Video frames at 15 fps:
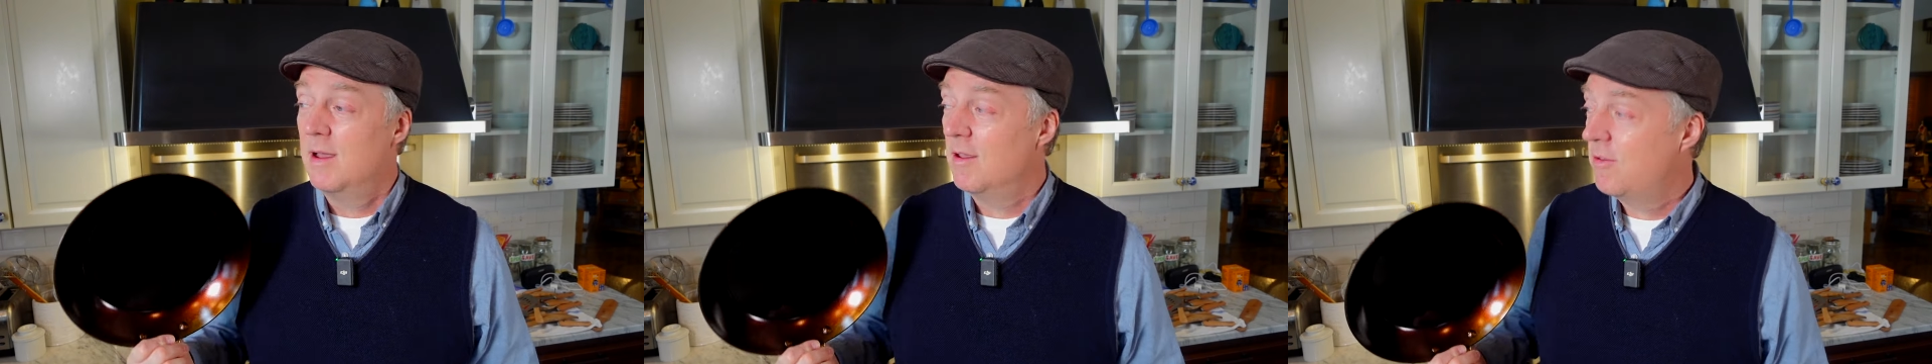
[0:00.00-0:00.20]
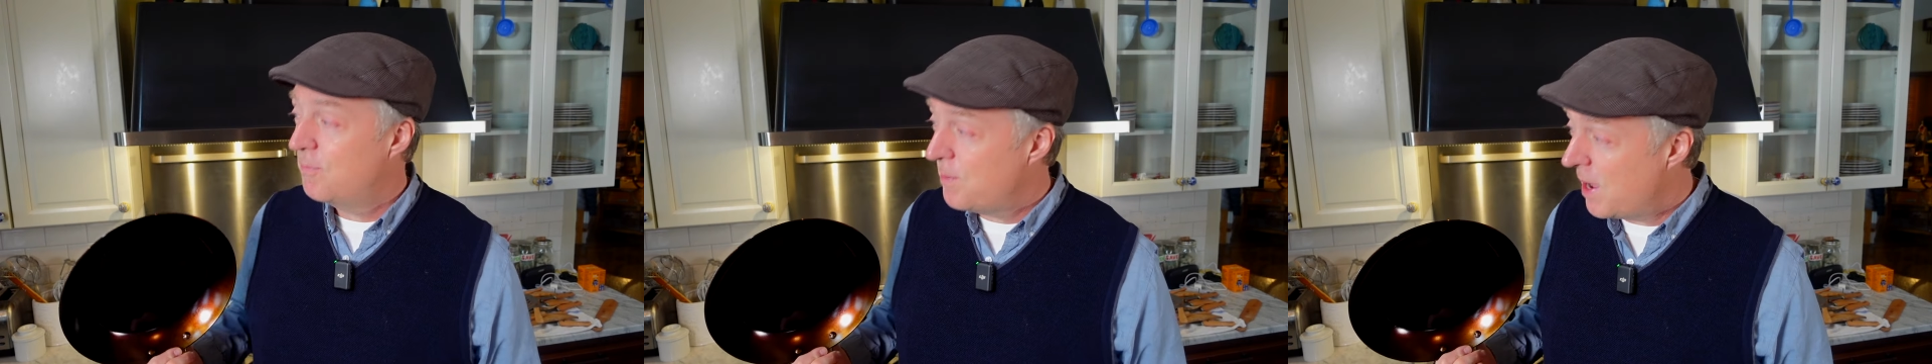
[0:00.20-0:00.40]

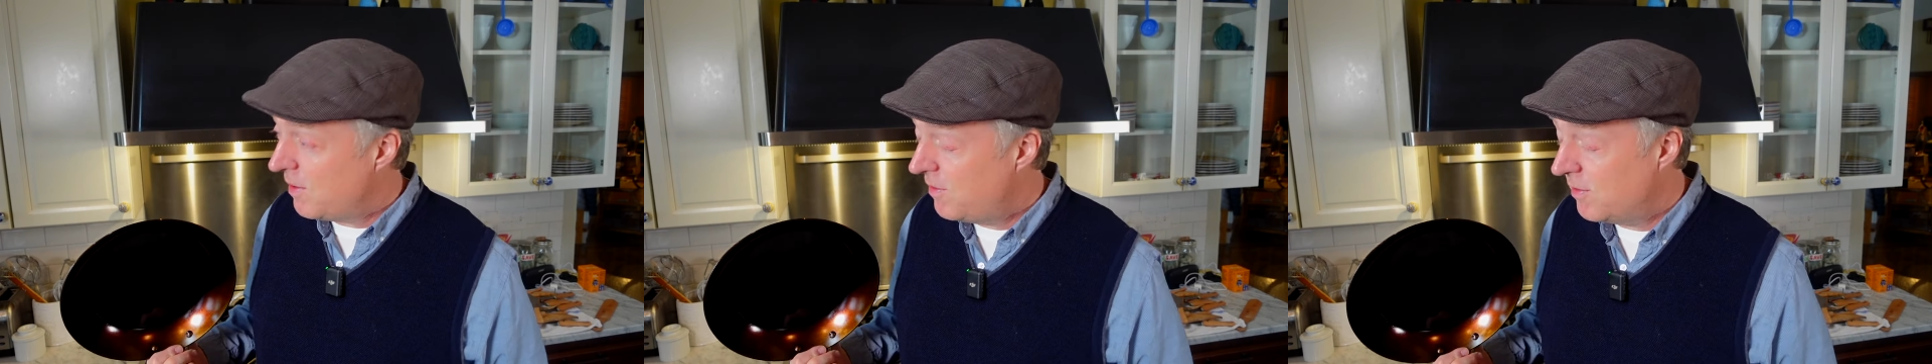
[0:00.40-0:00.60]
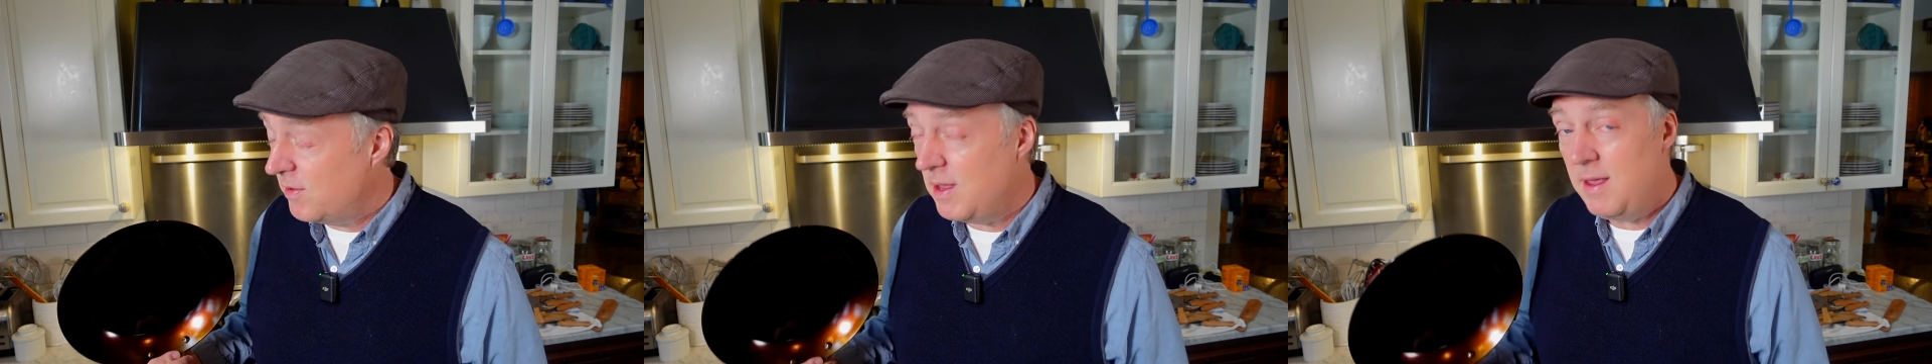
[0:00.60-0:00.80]

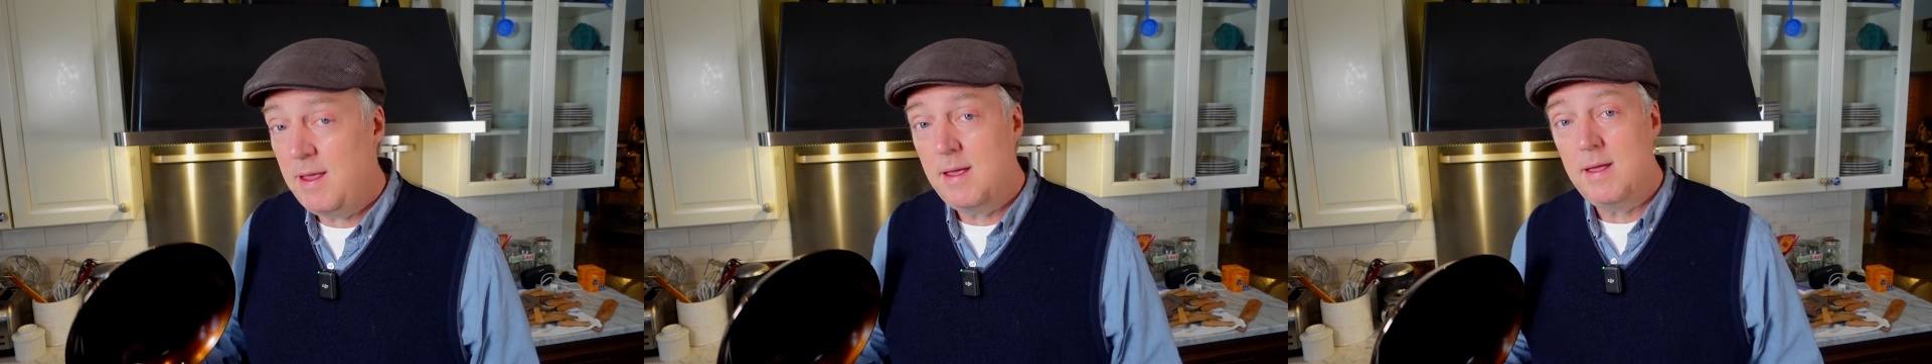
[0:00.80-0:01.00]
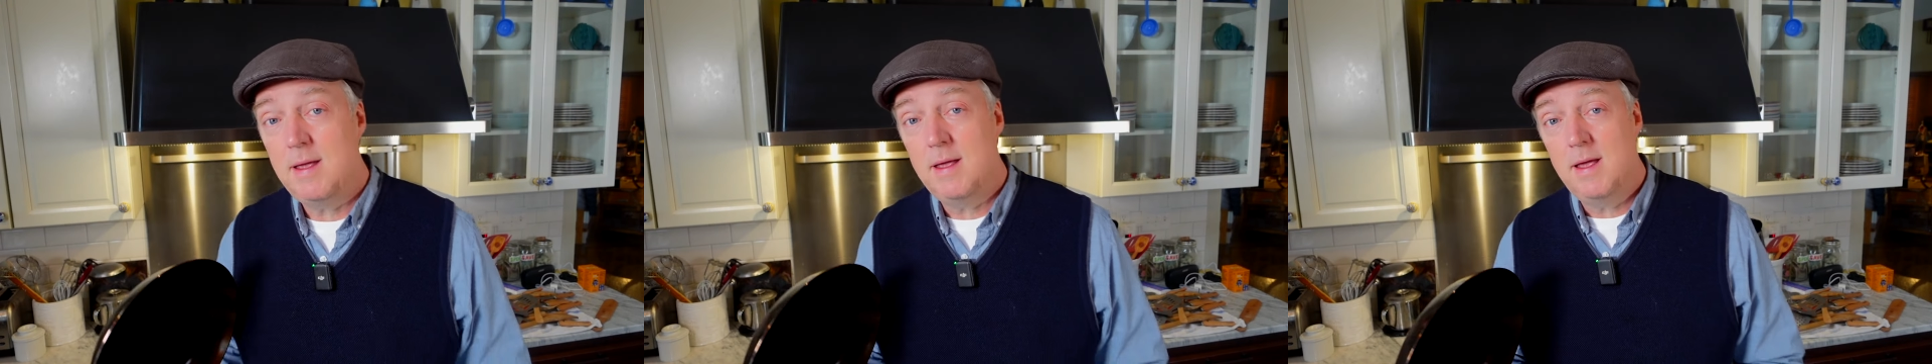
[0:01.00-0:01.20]

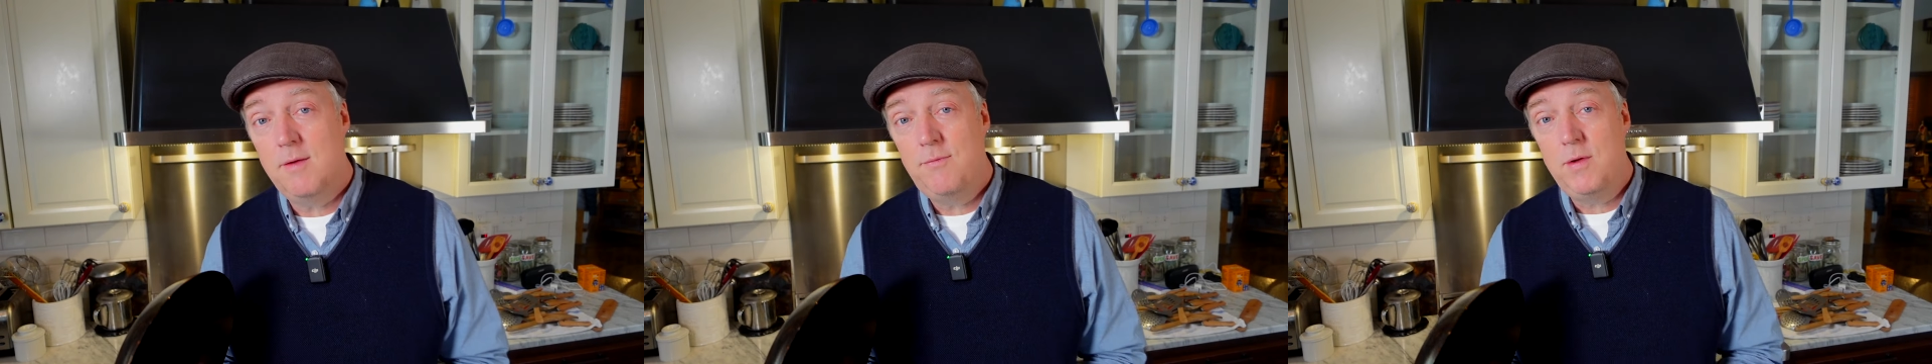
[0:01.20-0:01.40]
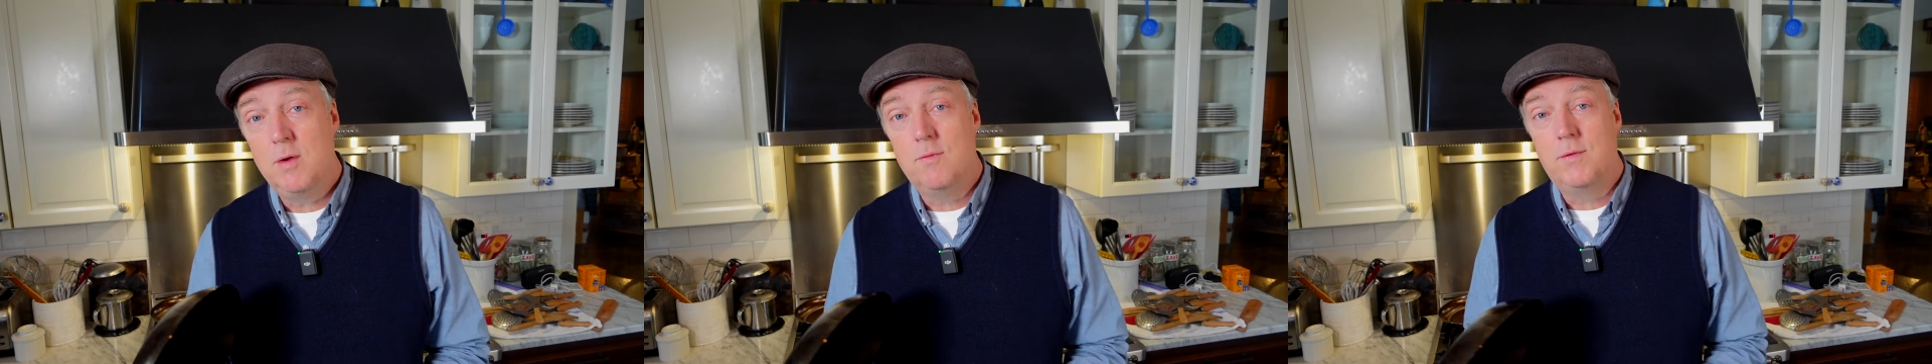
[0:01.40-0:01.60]
especially
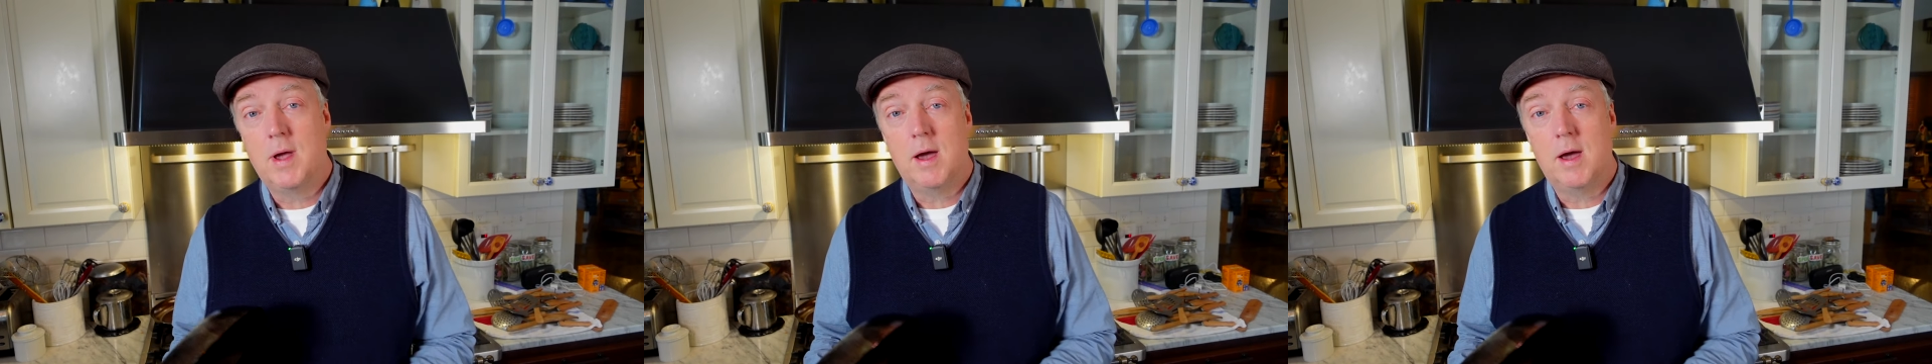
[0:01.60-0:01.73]
if you've